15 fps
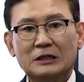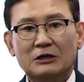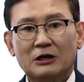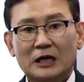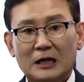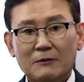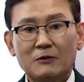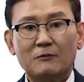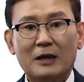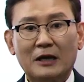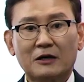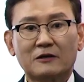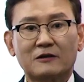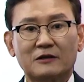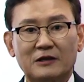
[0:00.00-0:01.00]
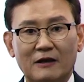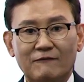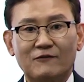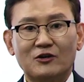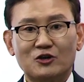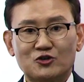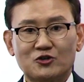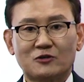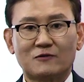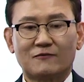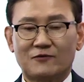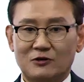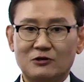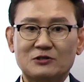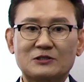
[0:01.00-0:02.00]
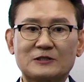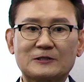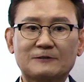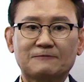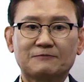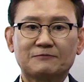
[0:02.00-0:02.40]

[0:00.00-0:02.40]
Let me make a definition first.